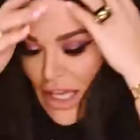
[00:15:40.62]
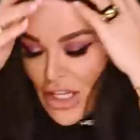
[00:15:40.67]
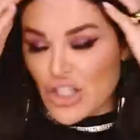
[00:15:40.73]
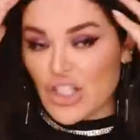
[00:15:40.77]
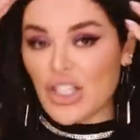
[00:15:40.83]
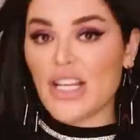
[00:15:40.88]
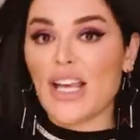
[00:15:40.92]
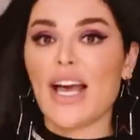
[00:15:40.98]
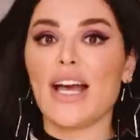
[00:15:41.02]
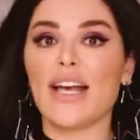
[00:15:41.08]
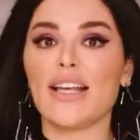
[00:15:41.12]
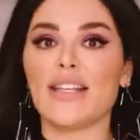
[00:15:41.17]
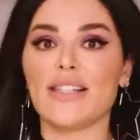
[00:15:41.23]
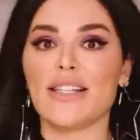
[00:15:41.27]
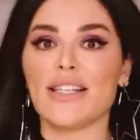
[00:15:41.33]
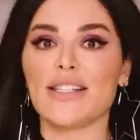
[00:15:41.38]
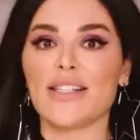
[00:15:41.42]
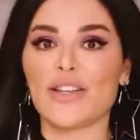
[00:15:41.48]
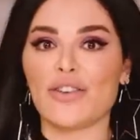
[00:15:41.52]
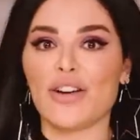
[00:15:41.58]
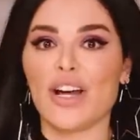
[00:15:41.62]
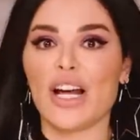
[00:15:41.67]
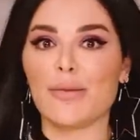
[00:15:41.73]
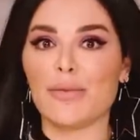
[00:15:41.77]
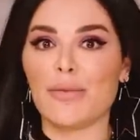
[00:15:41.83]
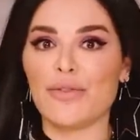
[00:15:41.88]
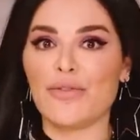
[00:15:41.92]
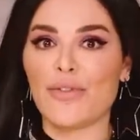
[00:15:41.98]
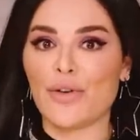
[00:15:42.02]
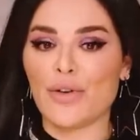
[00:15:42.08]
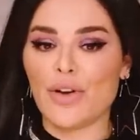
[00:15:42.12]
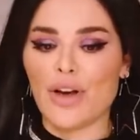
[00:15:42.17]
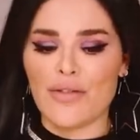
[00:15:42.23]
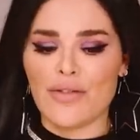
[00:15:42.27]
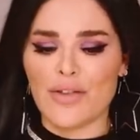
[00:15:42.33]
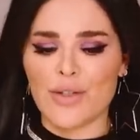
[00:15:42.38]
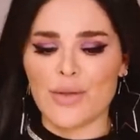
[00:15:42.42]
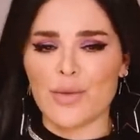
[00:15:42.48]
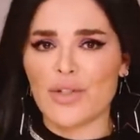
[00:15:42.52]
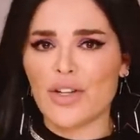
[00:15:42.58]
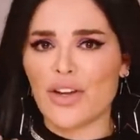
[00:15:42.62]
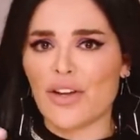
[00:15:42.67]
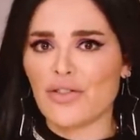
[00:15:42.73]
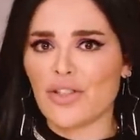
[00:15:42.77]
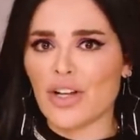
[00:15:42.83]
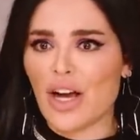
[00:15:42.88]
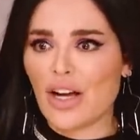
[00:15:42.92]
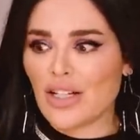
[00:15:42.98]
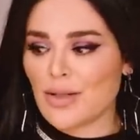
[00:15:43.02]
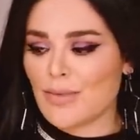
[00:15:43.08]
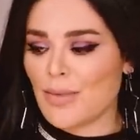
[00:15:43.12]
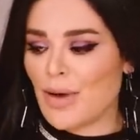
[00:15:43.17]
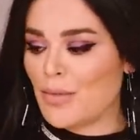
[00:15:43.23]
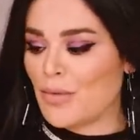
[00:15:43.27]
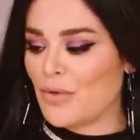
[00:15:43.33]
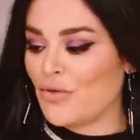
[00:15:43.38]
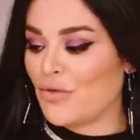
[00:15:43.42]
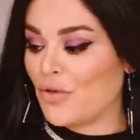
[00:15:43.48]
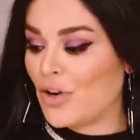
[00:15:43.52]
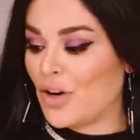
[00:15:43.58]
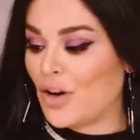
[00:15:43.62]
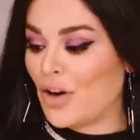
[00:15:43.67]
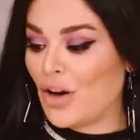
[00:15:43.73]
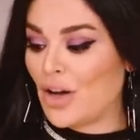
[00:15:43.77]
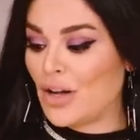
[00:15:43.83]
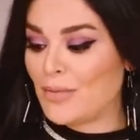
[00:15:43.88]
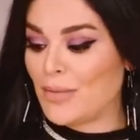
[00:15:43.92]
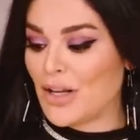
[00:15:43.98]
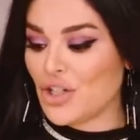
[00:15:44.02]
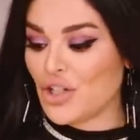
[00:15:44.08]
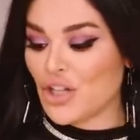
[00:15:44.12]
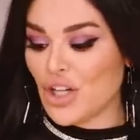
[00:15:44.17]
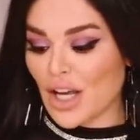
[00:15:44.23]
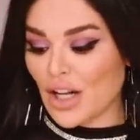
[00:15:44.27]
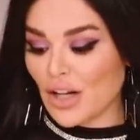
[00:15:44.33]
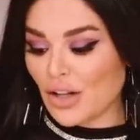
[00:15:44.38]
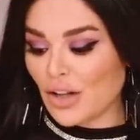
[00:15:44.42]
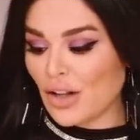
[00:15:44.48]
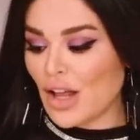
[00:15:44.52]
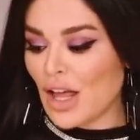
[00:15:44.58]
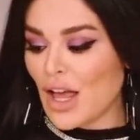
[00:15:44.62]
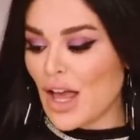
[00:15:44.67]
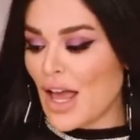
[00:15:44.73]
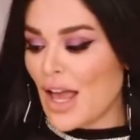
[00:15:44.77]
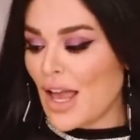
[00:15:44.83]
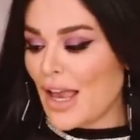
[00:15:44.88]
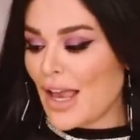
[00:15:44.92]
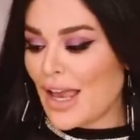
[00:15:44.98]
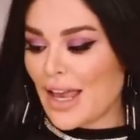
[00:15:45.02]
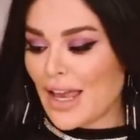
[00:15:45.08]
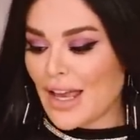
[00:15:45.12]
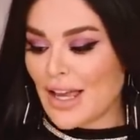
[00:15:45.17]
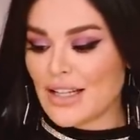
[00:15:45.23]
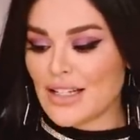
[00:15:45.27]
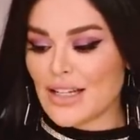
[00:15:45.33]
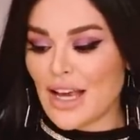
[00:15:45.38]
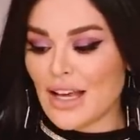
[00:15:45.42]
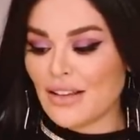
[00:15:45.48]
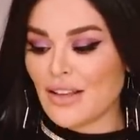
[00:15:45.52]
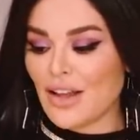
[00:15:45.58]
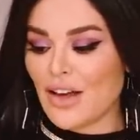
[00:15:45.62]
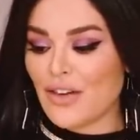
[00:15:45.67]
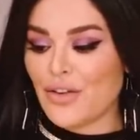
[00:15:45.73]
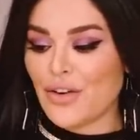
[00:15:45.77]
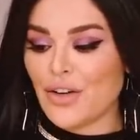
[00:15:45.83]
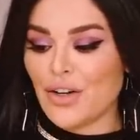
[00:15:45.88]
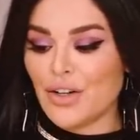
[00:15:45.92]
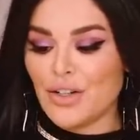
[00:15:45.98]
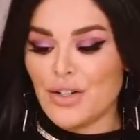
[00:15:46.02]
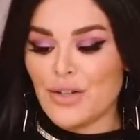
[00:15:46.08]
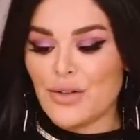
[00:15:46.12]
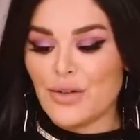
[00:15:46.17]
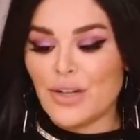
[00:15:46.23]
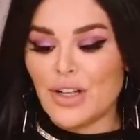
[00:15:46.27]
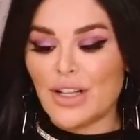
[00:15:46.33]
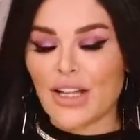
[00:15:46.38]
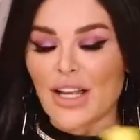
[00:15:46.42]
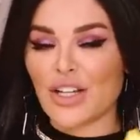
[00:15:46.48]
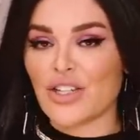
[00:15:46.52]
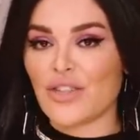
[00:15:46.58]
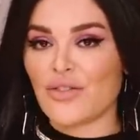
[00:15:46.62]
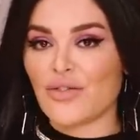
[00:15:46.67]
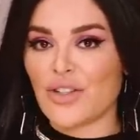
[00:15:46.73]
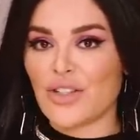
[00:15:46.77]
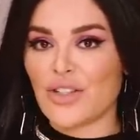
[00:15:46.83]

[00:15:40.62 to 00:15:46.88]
And she has these incredible phone covers, which I've talked about before on my channel. And I love her new collection